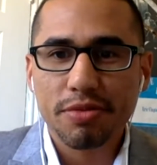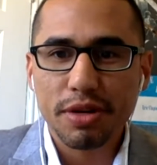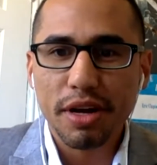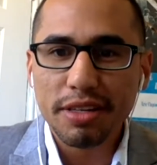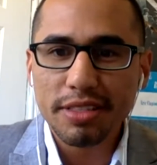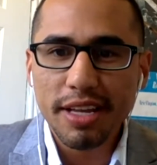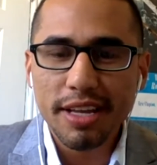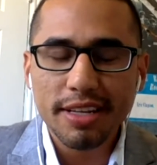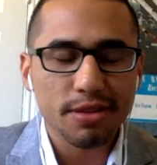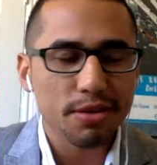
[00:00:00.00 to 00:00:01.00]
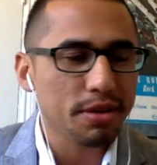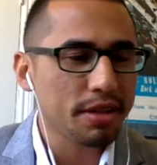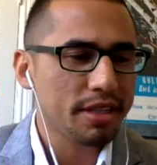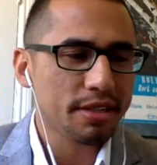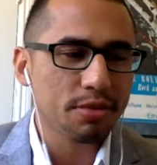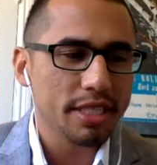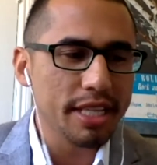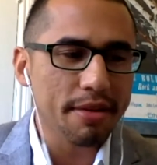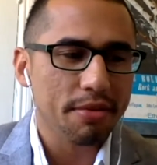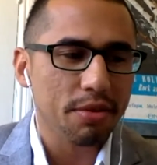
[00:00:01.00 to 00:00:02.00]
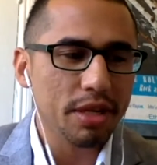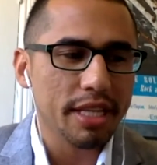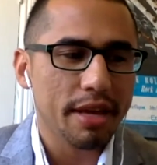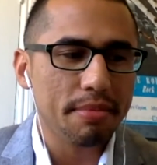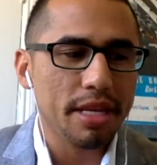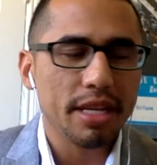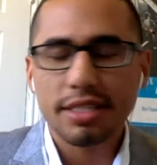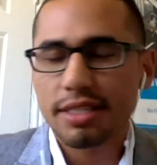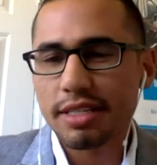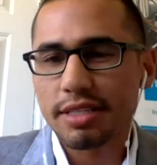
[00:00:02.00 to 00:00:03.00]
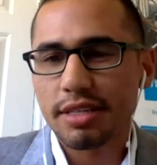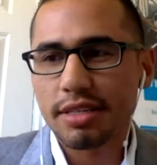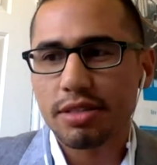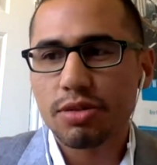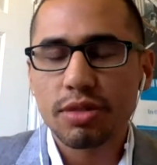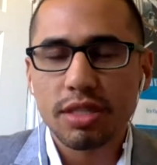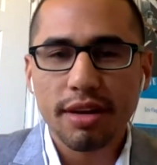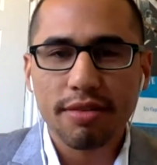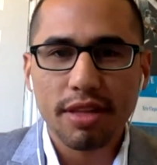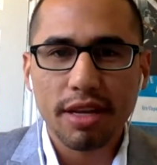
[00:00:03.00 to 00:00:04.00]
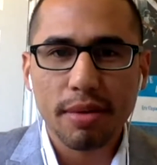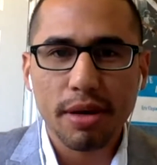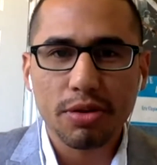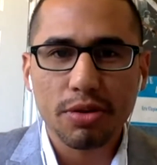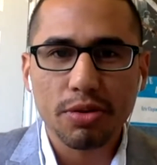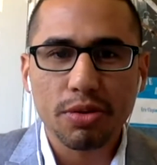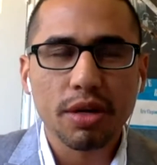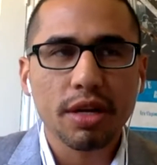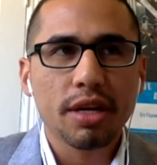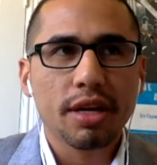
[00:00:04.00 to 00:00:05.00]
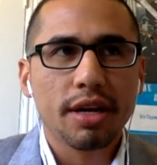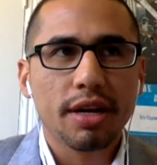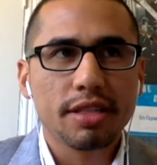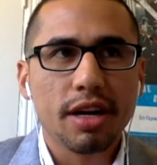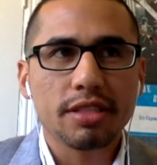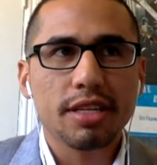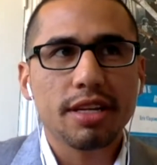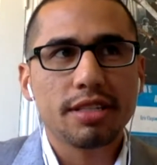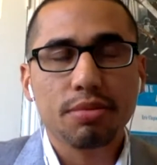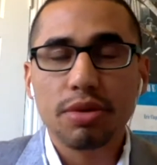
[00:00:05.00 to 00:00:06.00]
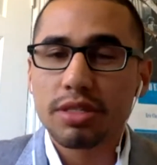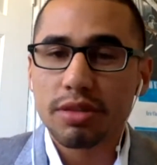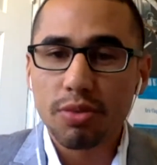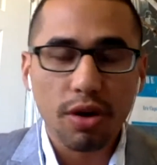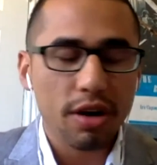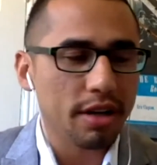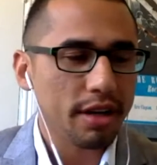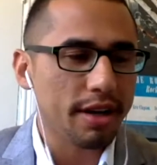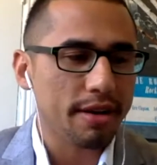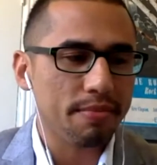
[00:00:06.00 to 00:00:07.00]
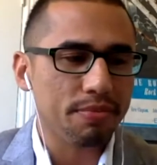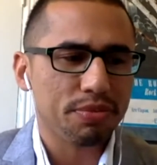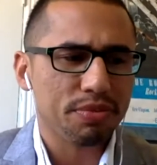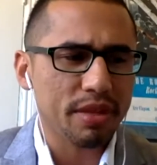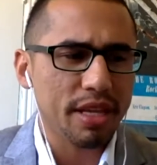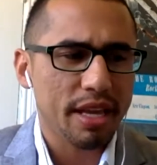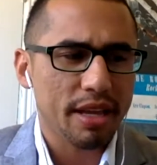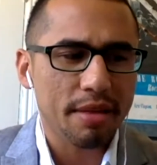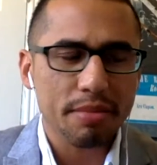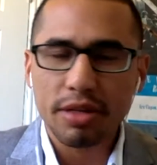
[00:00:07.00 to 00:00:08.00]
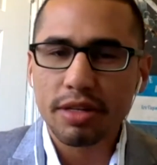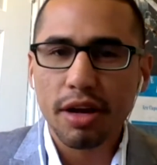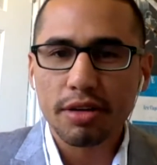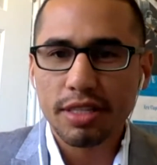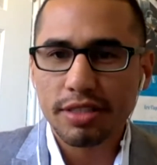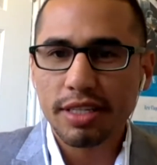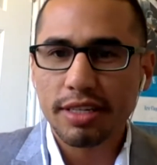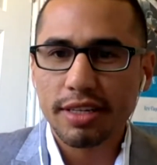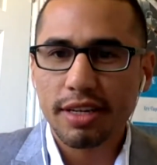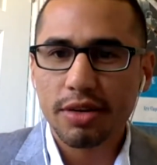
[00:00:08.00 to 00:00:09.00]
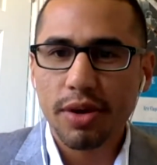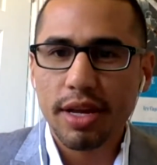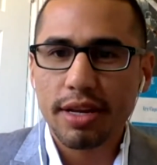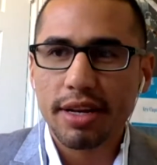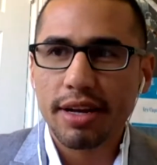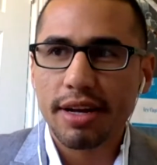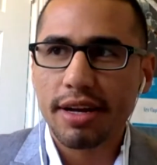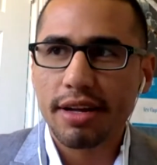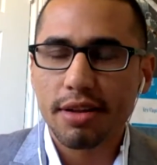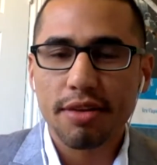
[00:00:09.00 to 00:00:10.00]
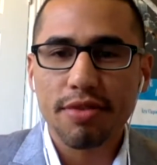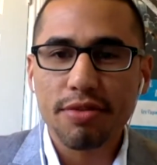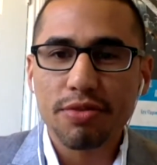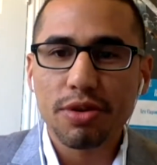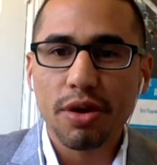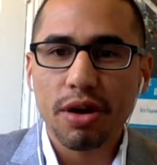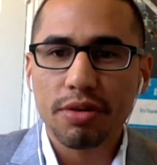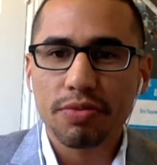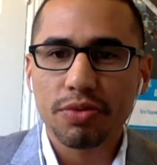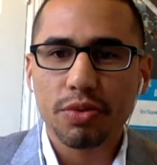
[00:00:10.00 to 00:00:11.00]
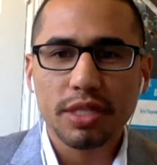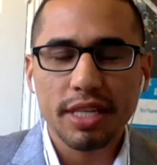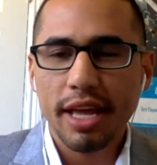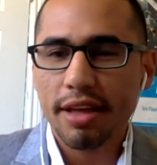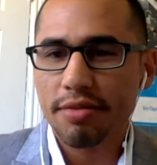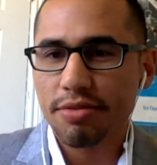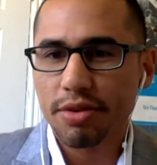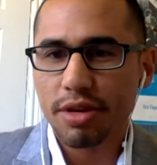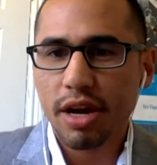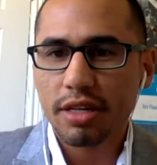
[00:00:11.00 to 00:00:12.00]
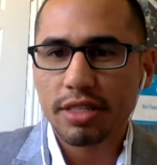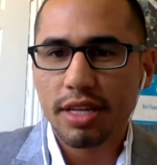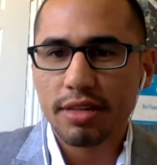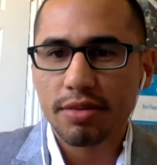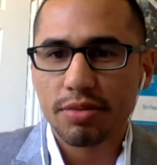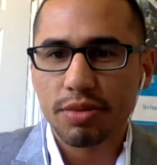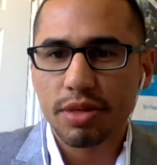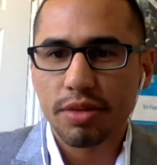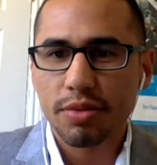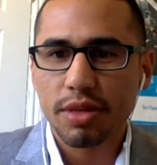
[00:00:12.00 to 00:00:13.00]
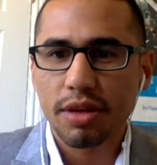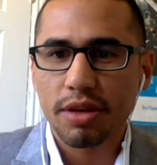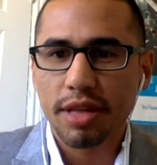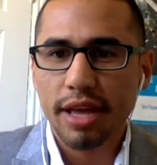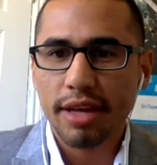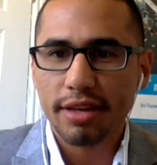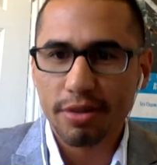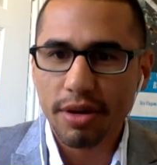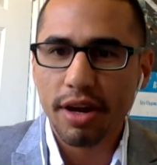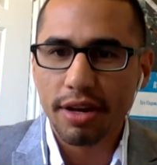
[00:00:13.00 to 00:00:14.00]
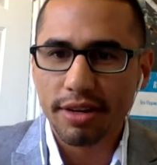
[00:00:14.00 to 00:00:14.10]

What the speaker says: for DocSend. So what does that mean as students kind of think about you, DocSend as a place to work? $8 million sounds like a great event for you all. What's ahead for DocSend with all that going on?